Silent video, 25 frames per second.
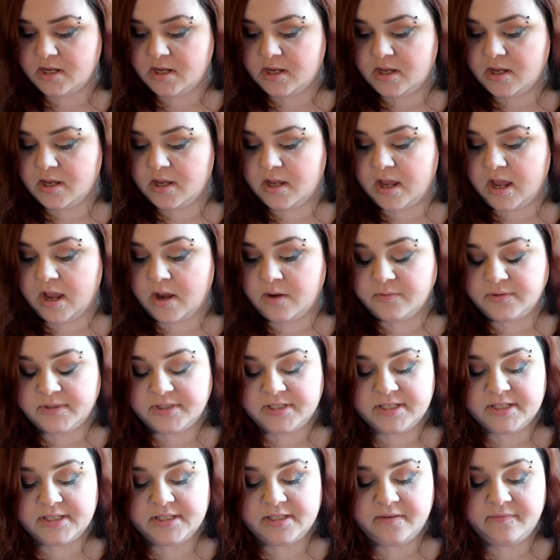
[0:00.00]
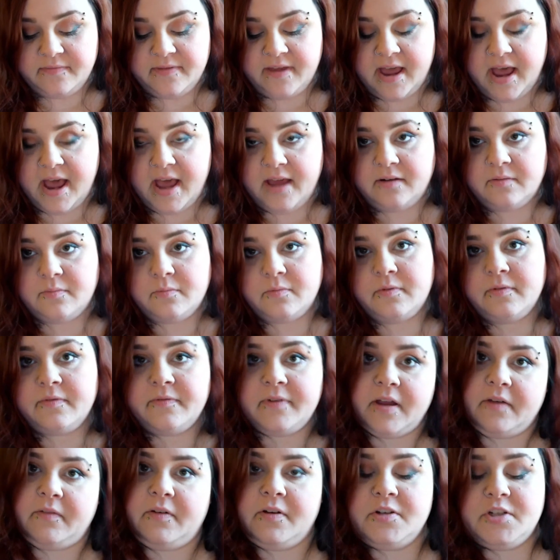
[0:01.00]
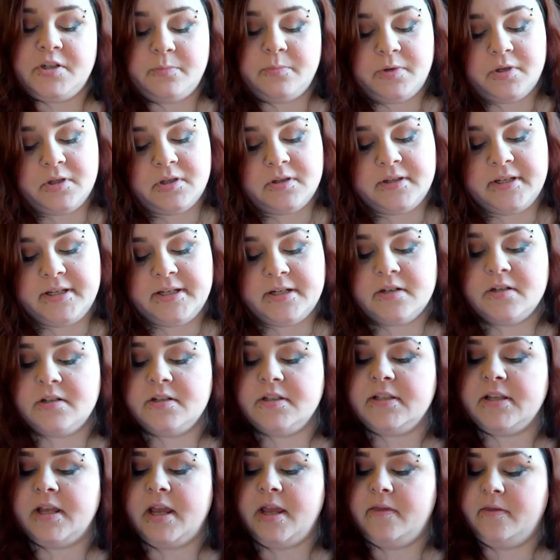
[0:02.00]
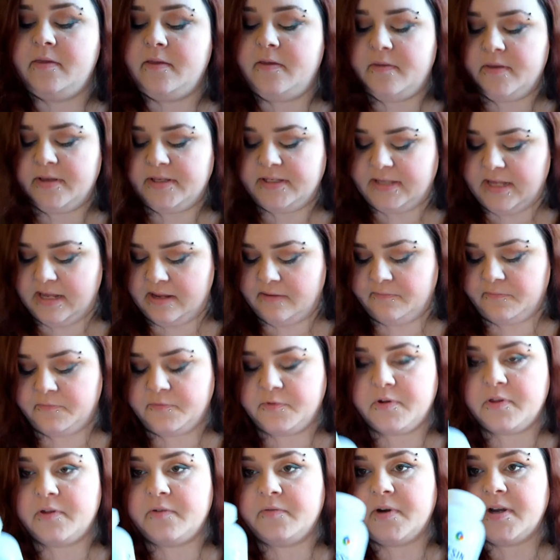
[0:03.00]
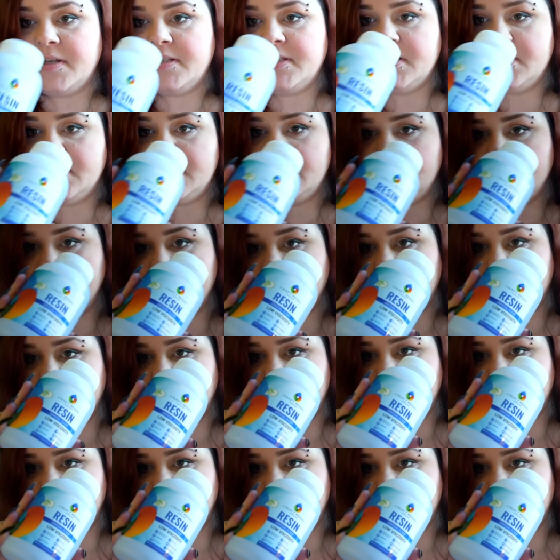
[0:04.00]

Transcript: ounces of that, 500 milliliters. And then the same for the resin, 17